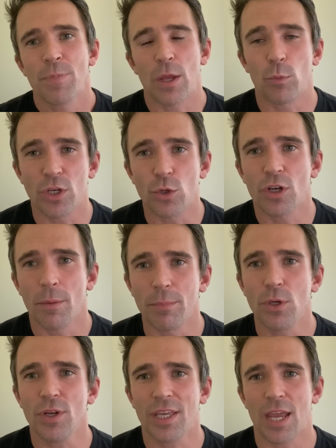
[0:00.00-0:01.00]
And when you
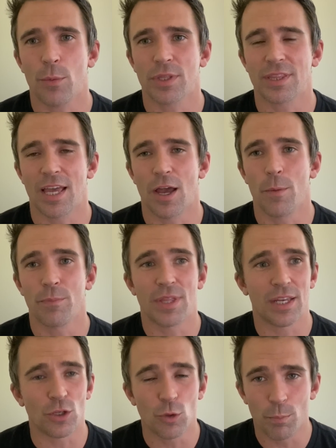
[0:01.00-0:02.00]
communicate with them,
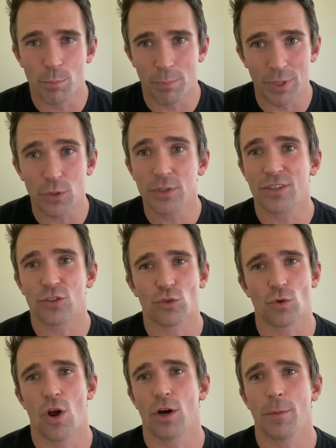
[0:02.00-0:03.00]
then you build a
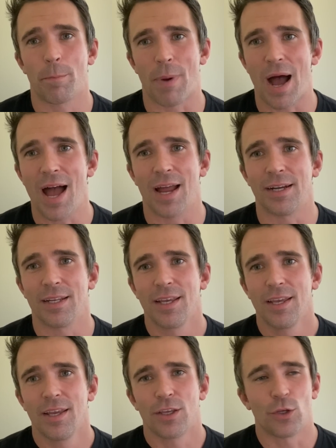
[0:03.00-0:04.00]
stronger bond.
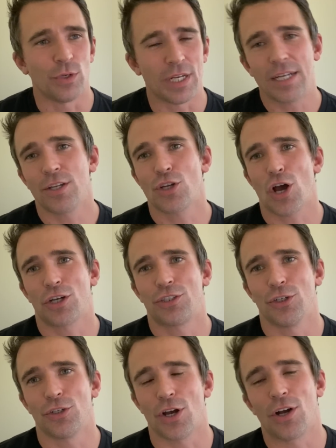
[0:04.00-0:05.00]
You need to talk
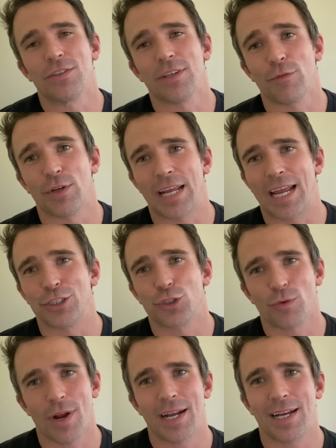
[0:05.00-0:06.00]
to your dogs every day, and
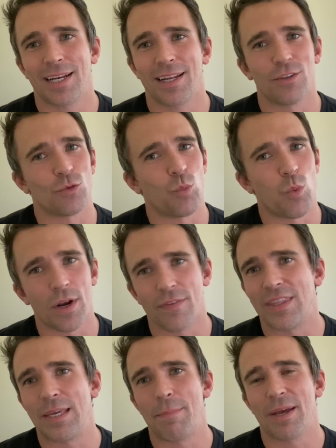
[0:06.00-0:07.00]
training is one
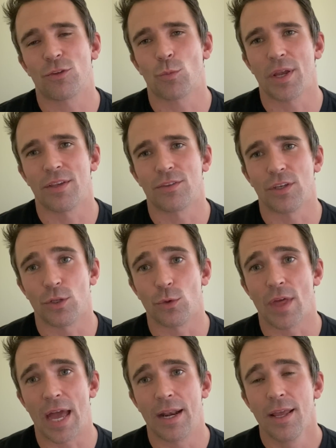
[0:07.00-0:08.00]
of the best ways to
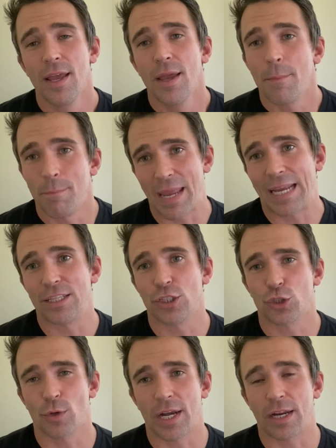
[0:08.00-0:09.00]
do that. Making the
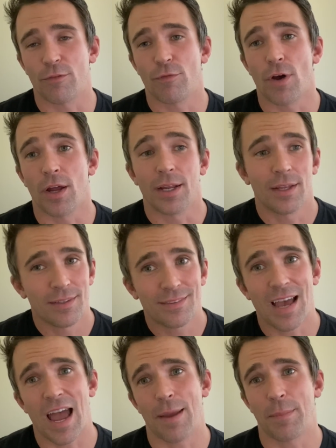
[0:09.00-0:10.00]
training fun.
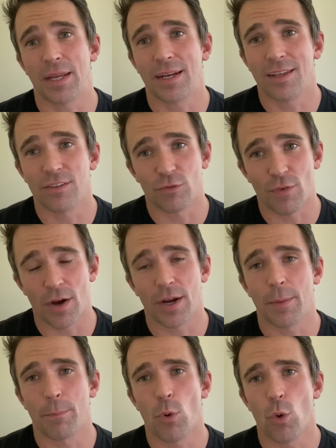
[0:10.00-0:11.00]
Timing is
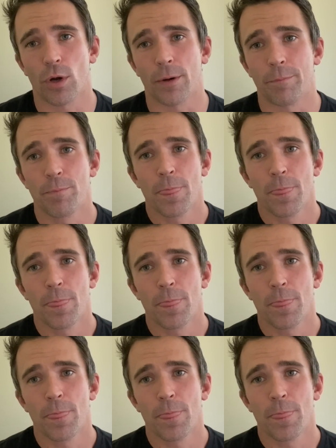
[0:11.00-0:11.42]
very important.